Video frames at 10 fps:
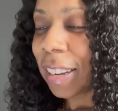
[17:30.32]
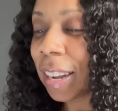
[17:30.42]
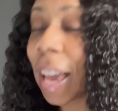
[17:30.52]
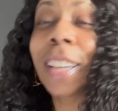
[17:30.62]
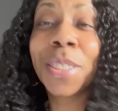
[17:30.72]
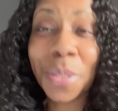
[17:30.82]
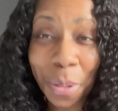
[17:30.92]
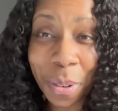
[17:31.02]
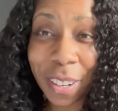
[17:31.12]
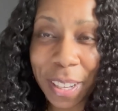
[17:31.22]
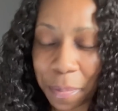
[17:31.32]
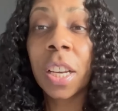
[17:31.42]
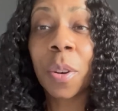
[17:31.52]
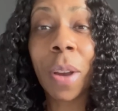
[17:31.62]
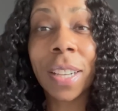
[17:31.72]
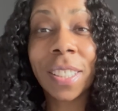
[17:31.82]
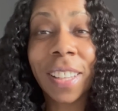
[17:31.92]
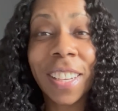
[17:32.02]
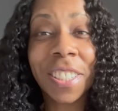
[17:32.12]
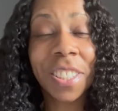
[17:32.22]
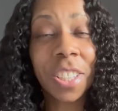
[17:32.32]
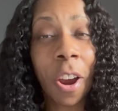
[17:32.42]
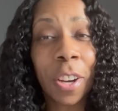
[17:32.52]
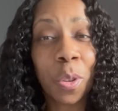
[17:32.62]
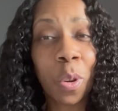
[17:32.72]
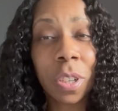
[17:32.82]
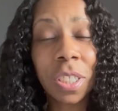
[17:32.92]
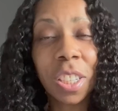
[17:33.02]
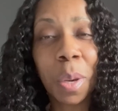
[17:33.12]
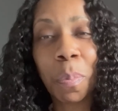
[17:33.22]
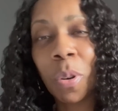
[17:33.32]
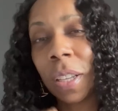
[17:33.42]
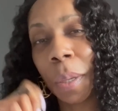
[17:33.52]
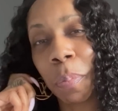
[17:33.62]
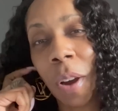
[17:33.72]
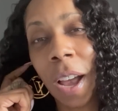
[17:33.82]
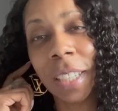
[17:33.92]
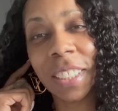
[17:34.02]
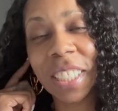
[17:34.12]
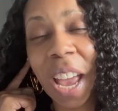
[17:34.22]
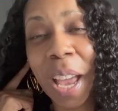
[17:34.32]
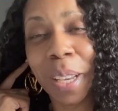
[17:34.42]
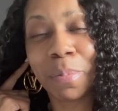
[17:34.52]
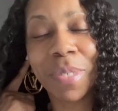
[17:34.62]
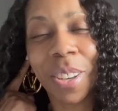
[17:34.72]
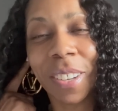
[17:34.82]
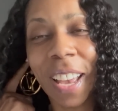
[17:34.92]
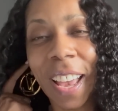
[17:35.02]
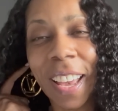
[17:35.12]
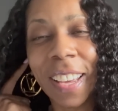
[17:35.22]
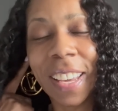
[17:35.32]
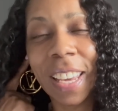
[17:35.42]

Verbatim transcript: Next story. Congratulations are in order to your boy LeBron James, okay?